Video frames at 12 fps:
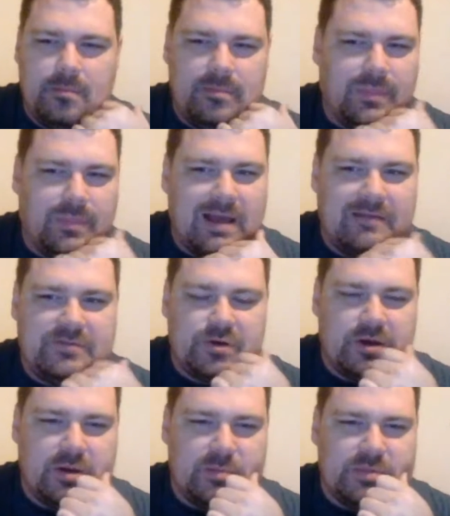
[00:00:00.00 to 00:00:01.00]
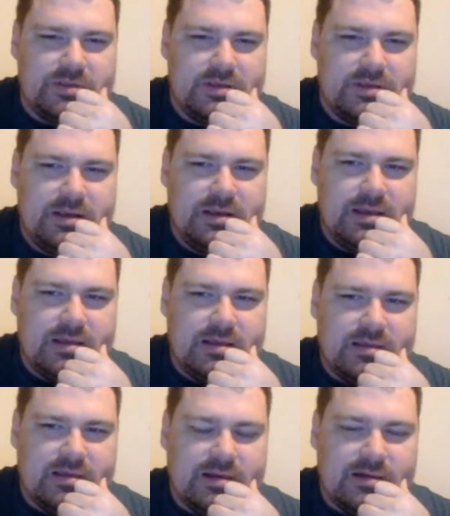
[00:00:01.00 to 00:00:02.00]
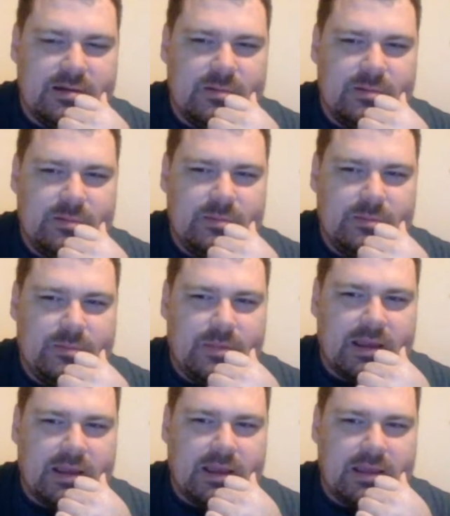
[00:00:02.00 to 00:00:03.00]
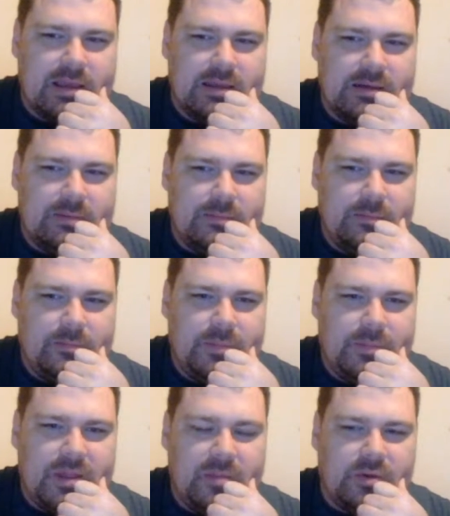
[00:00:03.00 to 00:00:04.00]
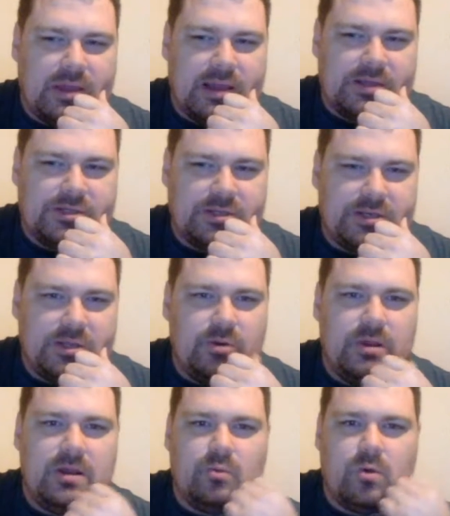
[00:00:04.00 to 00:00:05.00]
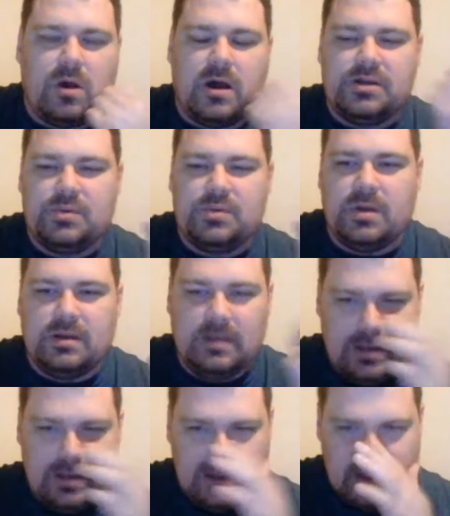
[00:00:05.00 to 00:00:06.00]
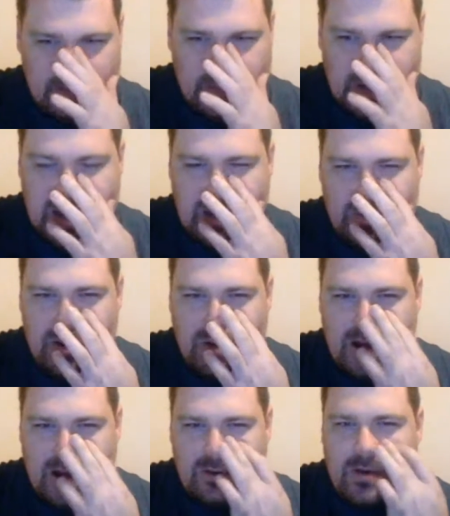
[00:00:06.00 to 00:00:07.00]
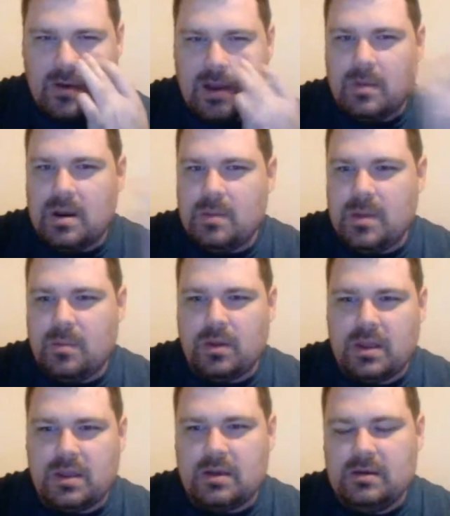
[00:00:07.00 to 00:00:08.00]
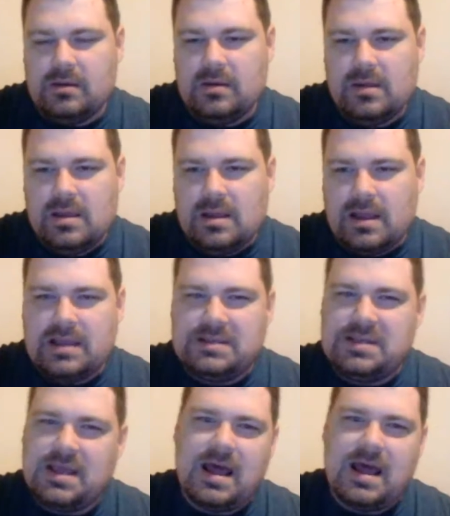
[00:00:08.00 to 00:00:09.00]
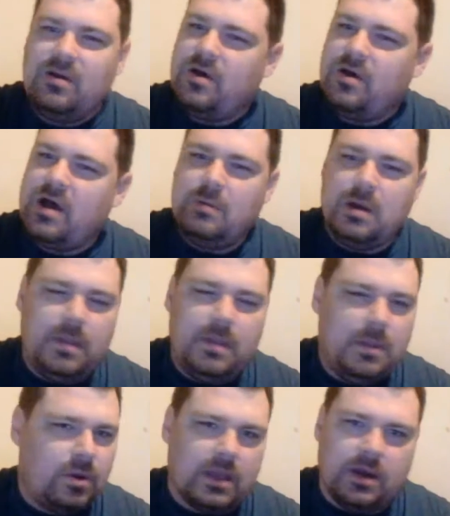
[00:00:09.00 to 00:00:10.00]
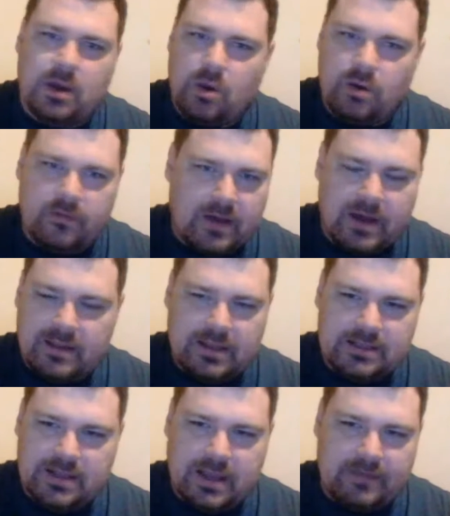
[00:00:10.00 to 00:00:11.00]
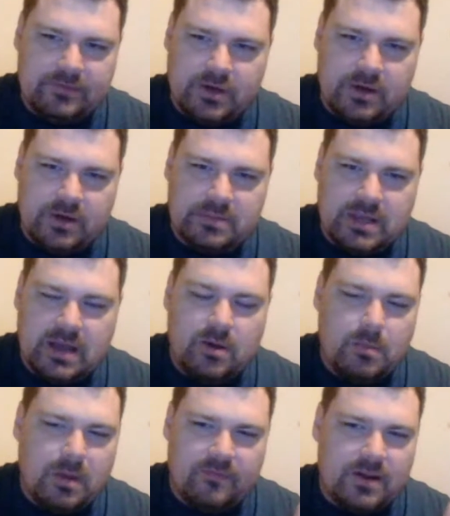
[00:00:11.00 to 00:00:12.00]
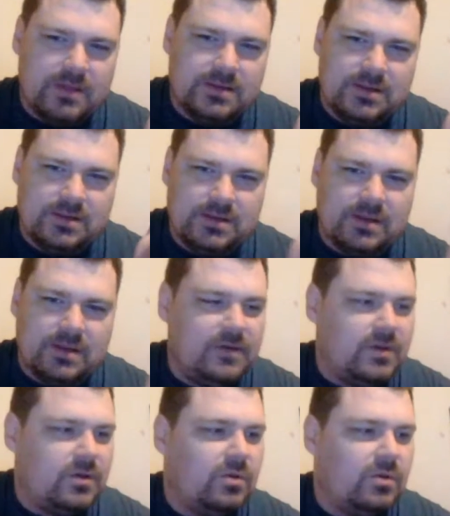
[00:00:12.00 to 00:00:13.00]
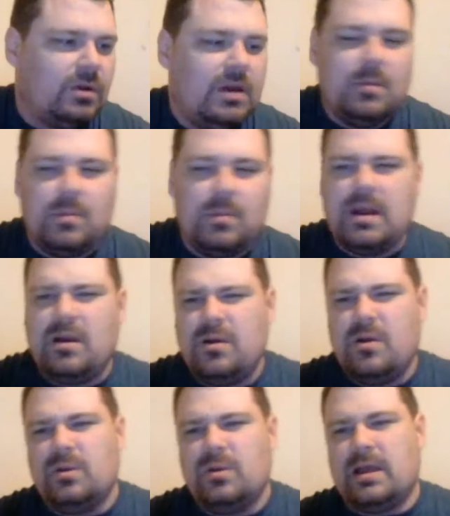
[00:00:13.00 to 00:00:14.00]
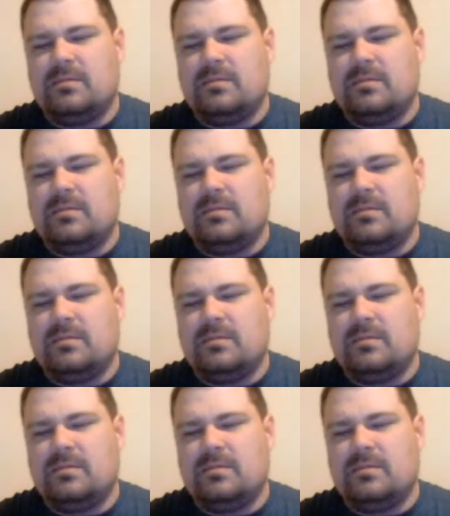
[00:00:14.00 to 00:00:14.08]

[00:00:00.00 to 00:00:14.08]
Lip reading: live streams, then I can get people to actually tune in and watch. But I don't know. I don't know how many people get. Like I said, I don't know how many people get notified of these live streams. I know my friends and stuff do, but I don't know,